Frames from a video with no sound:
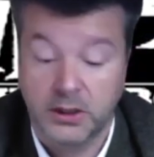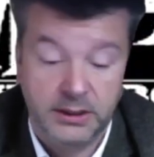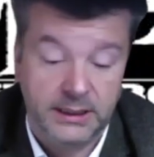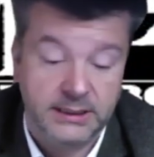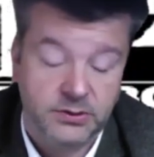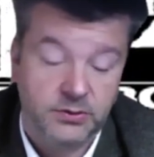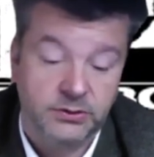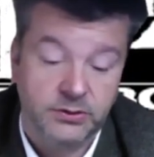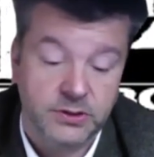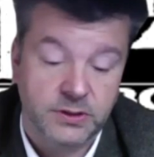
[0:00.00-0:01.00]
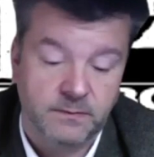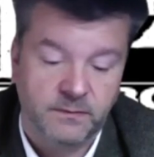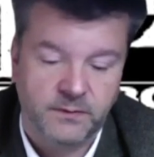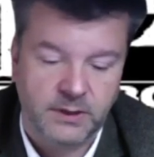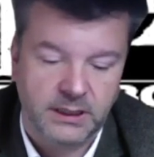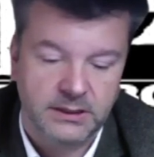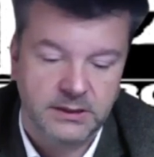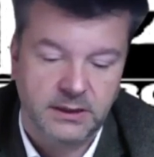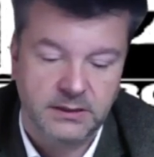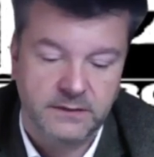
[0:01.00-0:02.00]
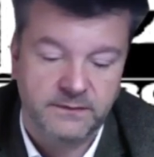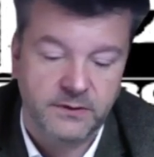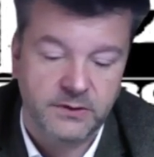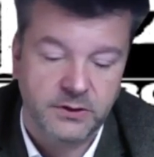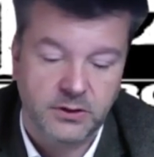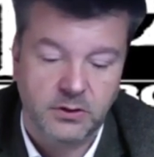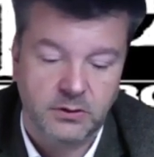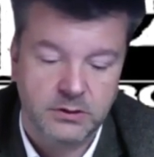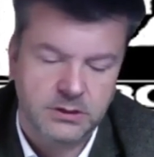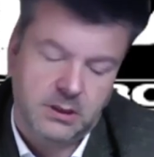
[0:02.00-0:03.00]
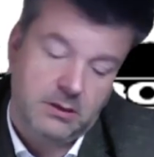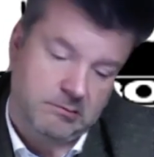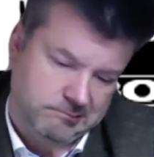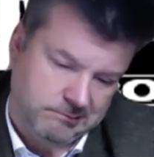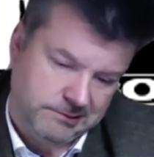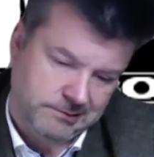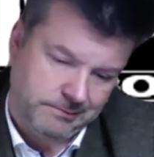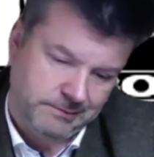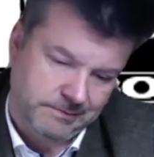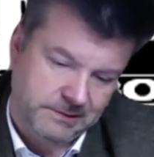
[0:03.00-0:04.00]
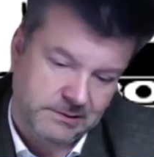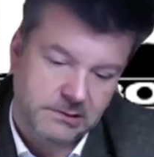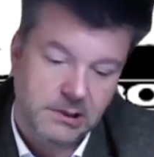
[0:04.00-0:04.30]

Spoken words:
it's going to do something for you to further your cause, or stop your mates,